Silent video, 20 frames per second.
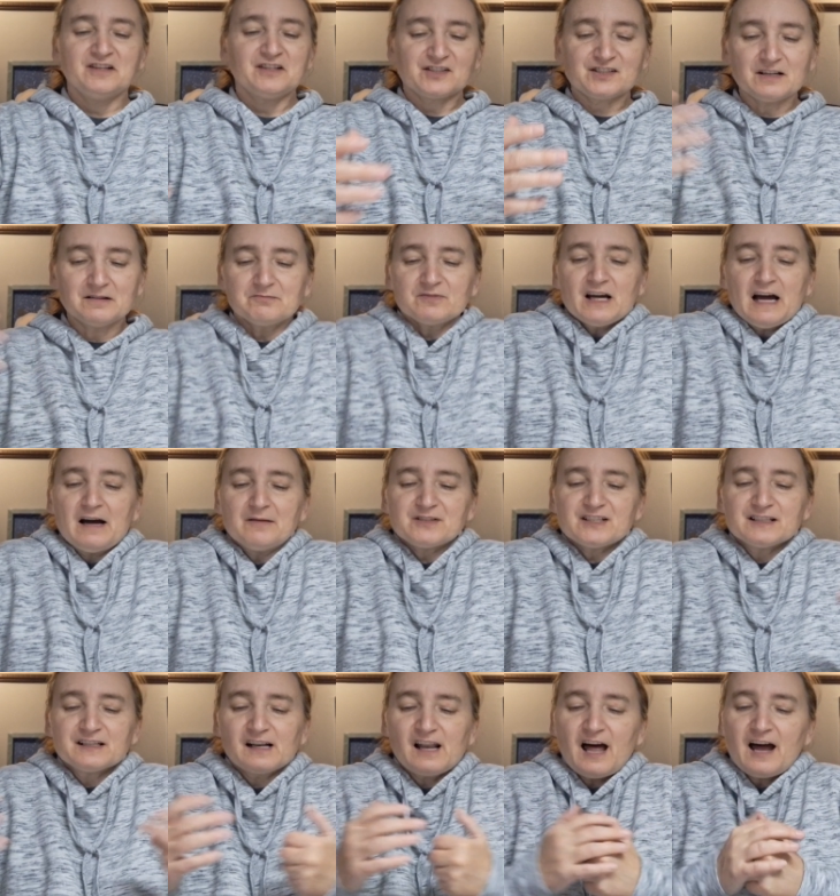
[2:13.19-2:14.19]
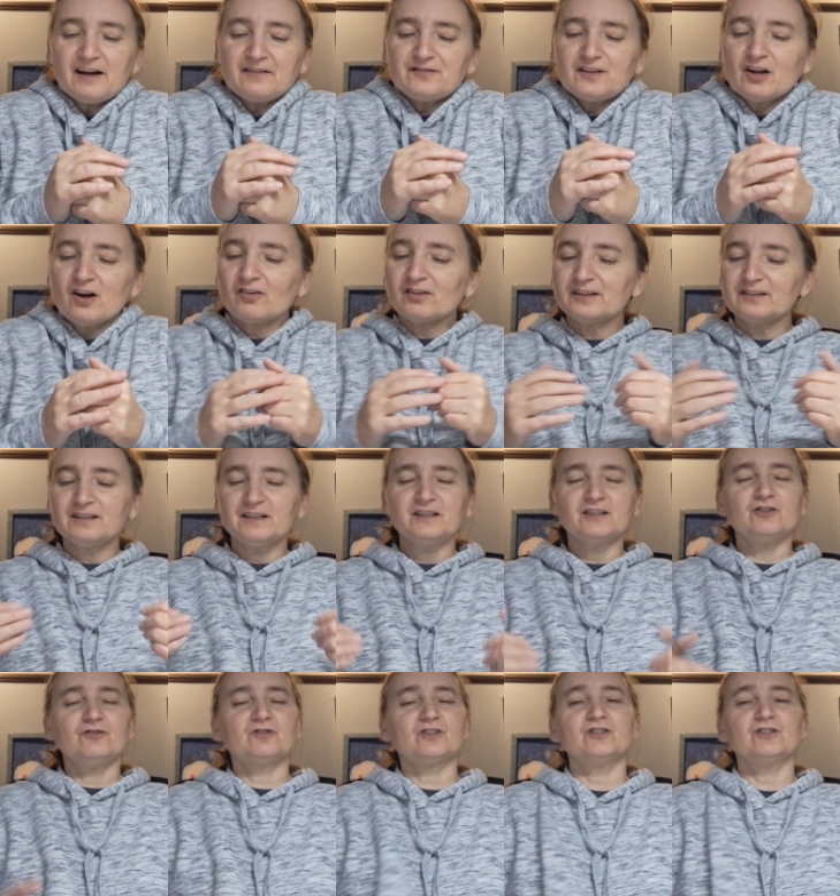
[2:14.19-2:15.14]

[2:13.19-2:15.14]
sometimes in life the only thing you